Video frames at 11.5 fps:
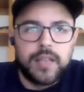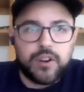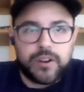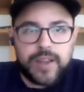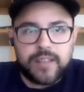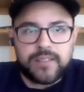
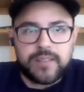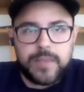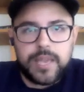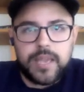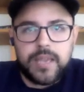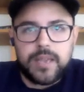Turned out to
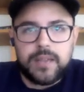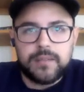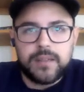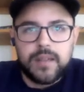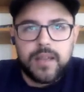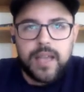be
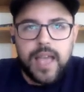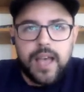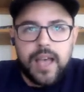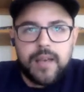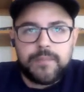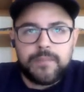
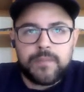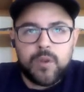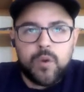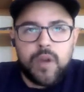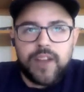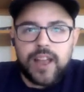whoever